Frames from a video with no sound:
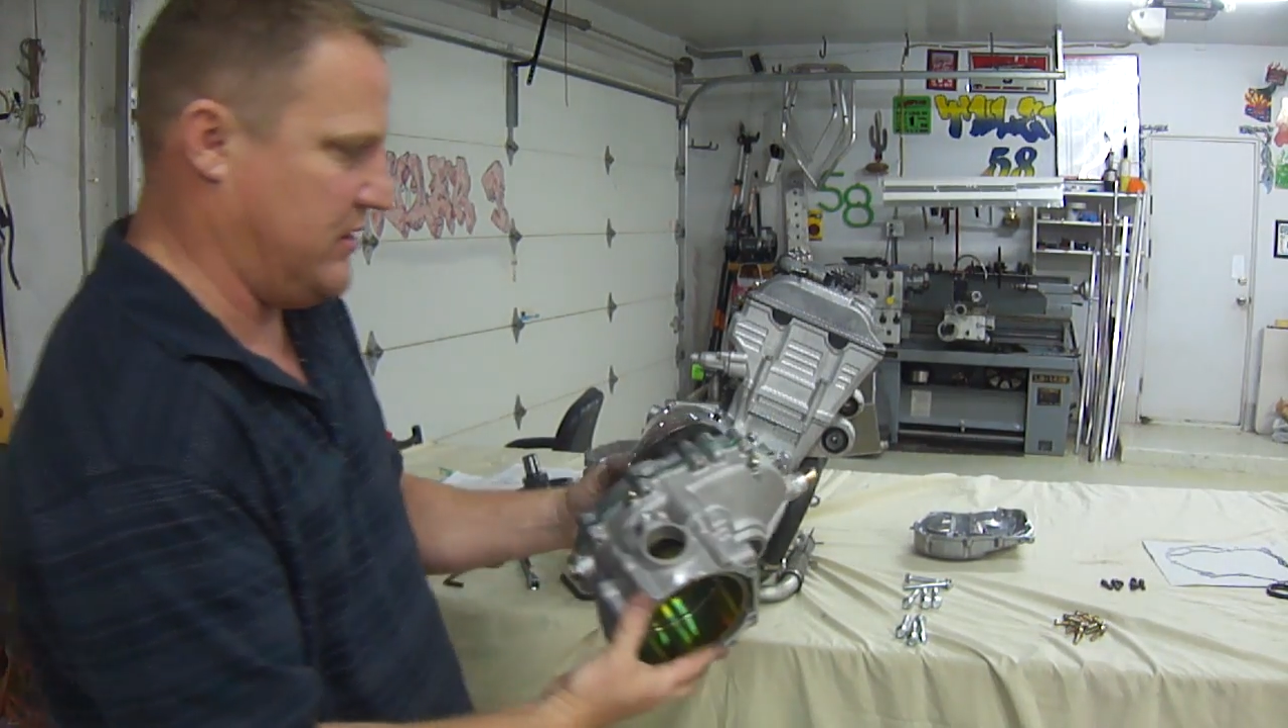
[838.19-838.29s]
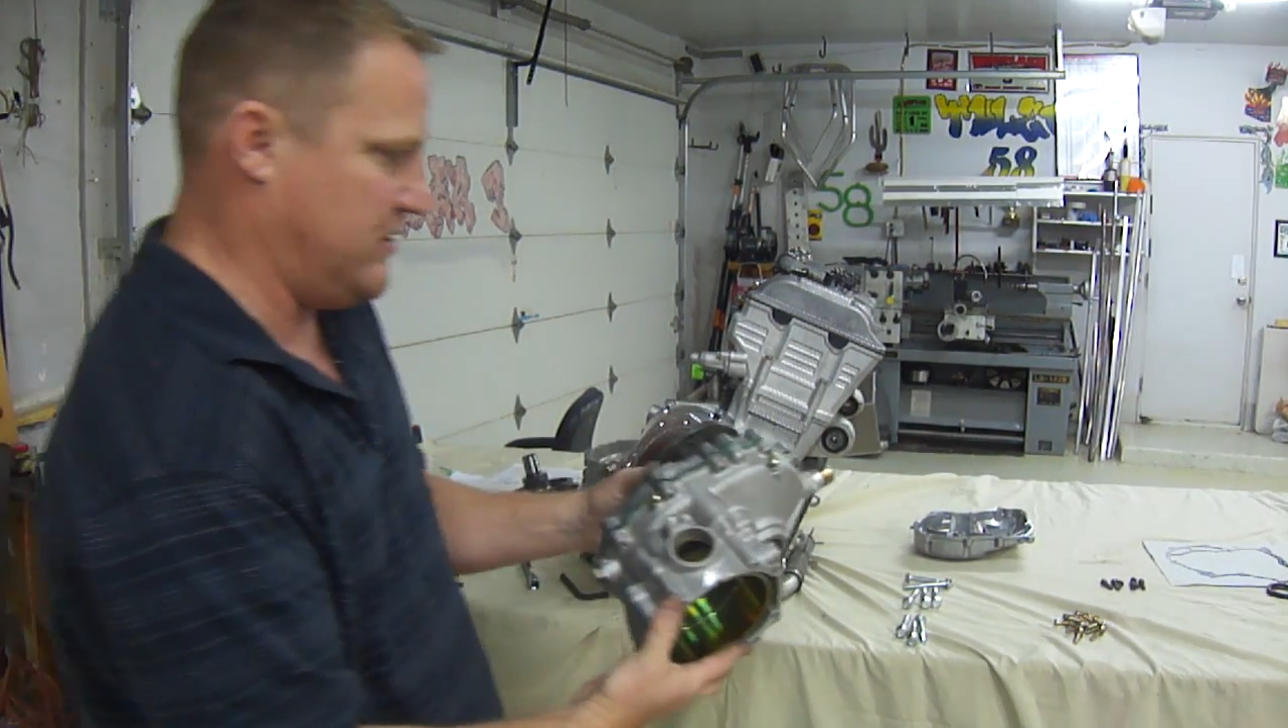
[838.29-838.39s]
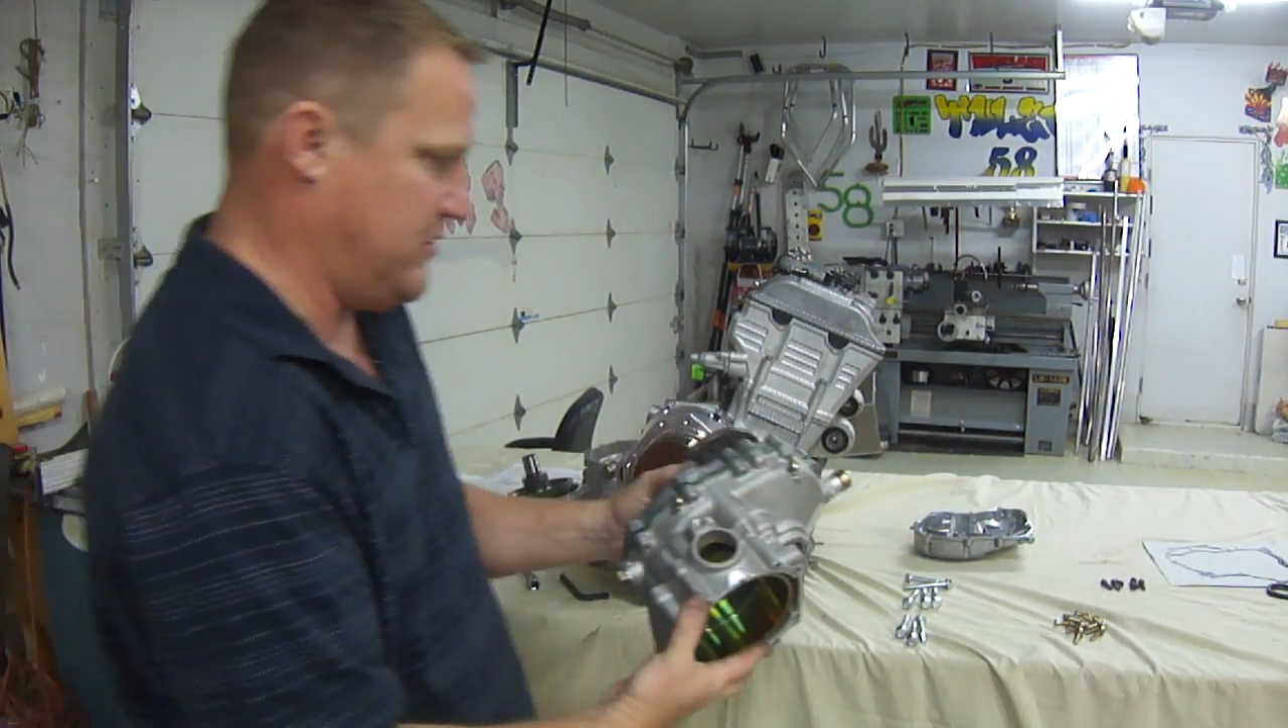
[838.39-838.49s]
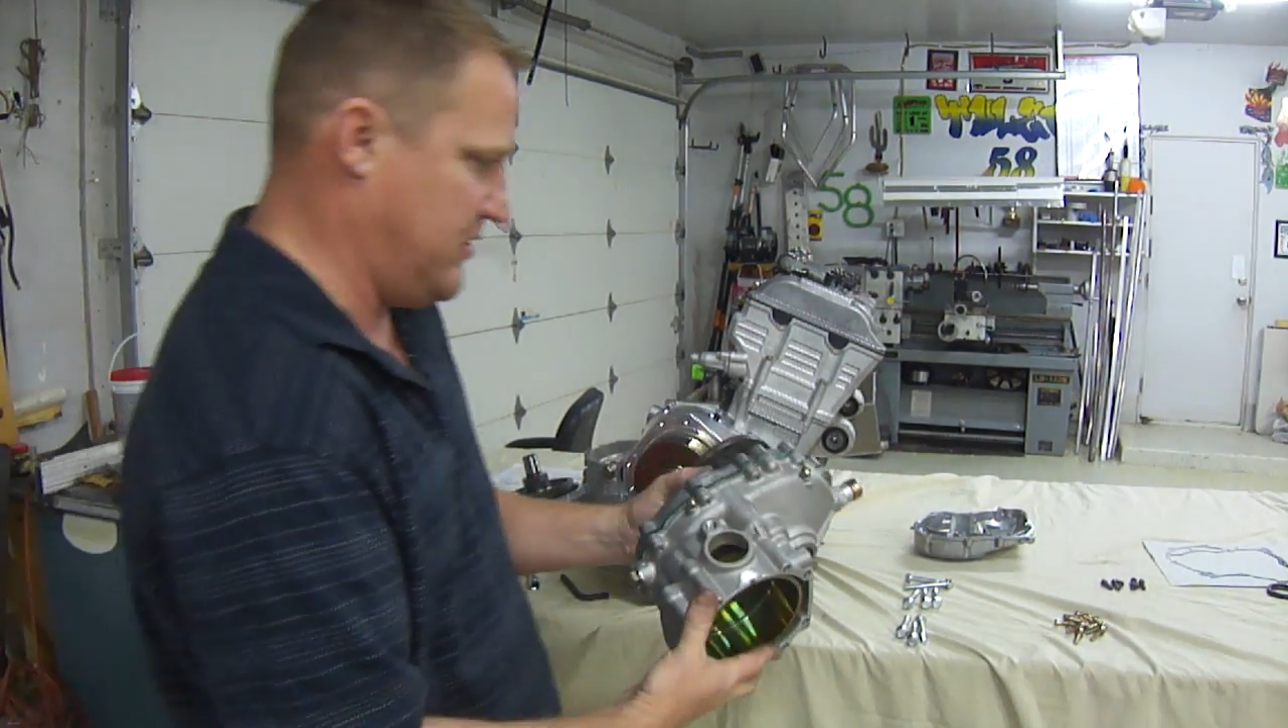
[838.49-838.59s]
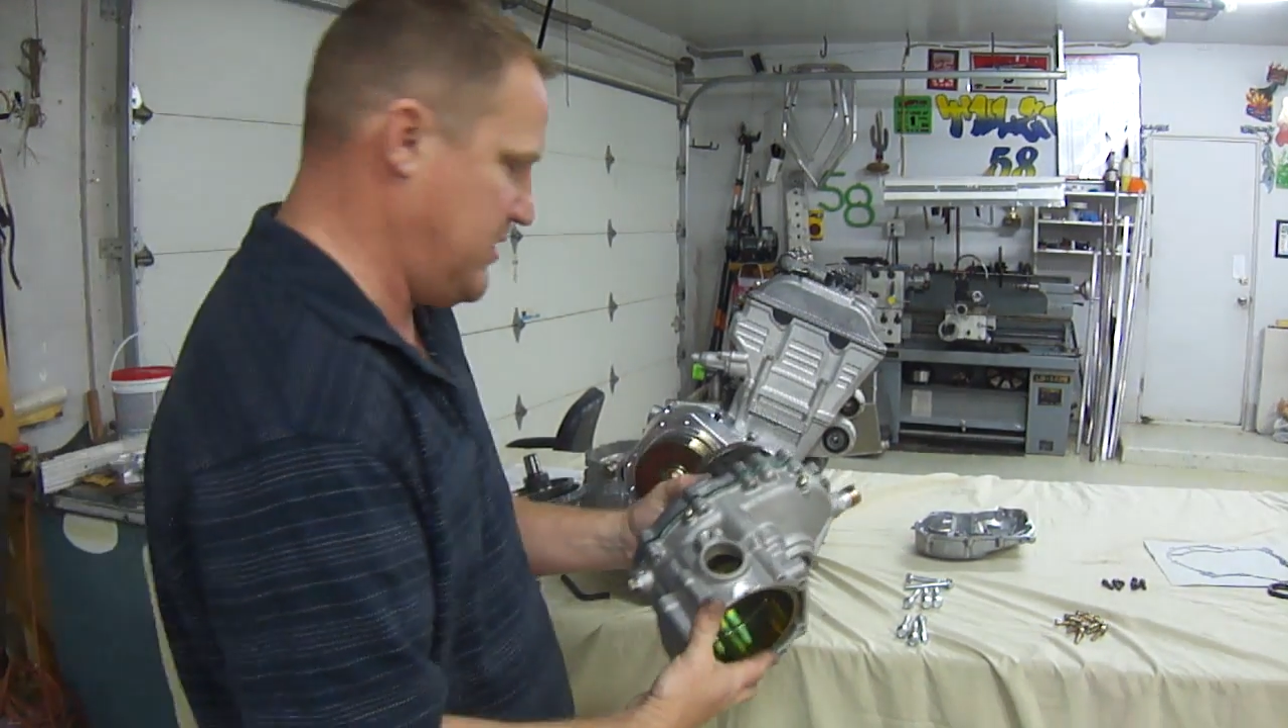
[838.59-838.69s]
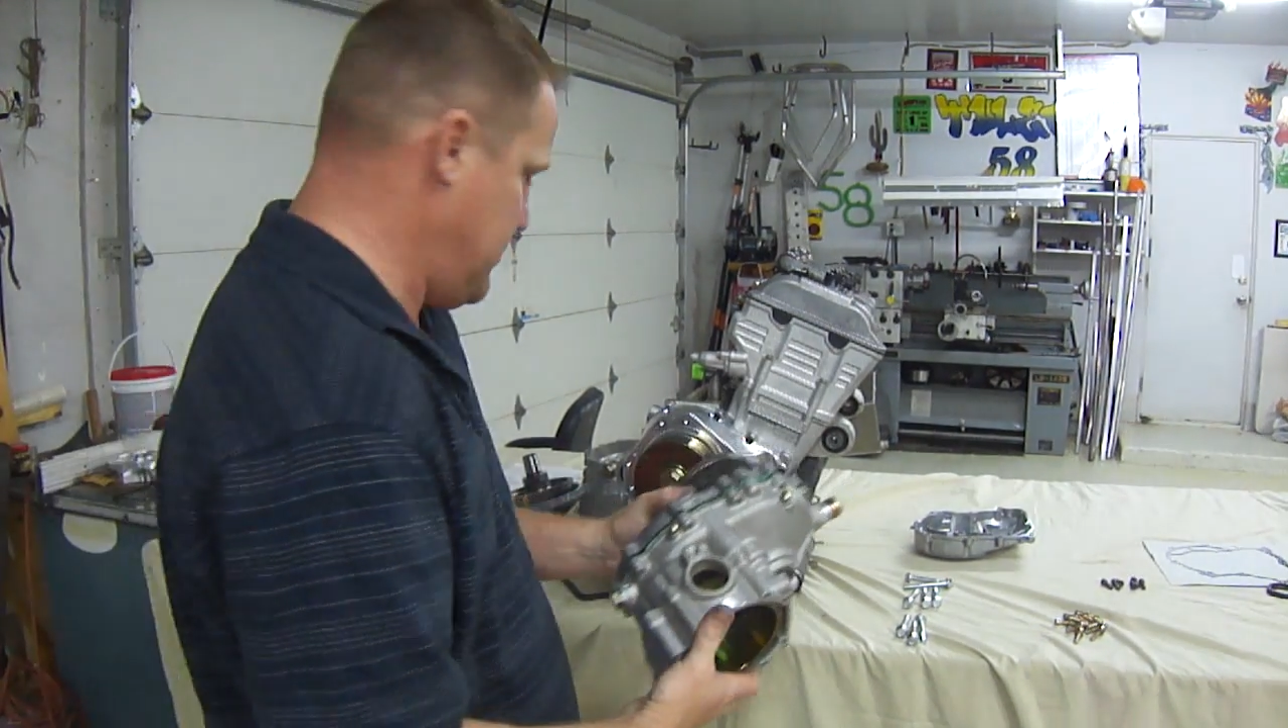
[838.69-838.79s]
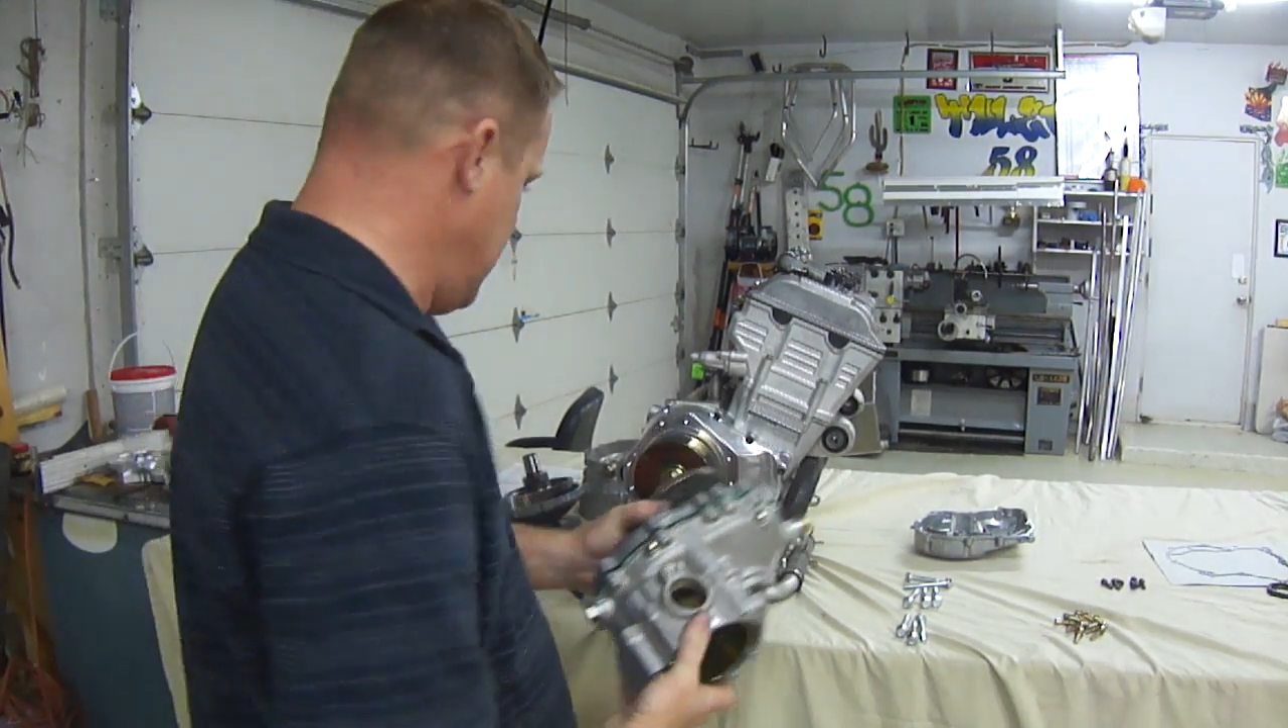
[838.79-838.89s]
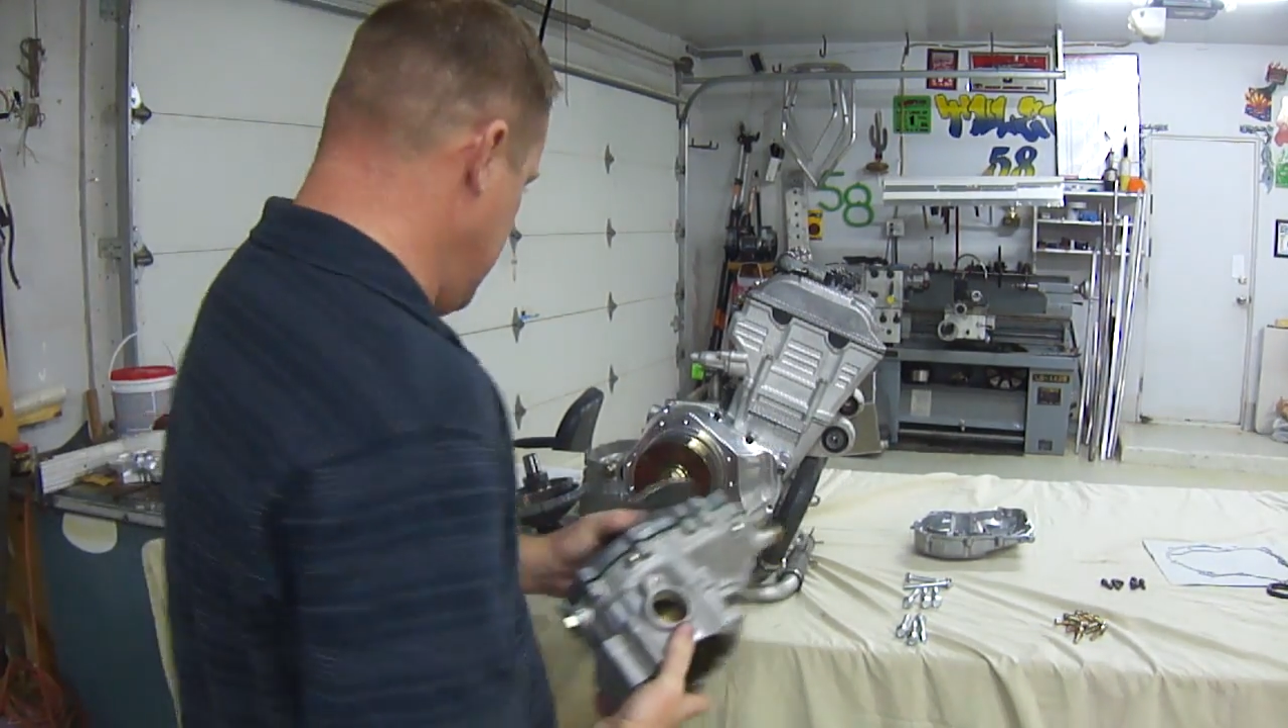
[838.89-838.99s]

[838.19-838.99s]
into it.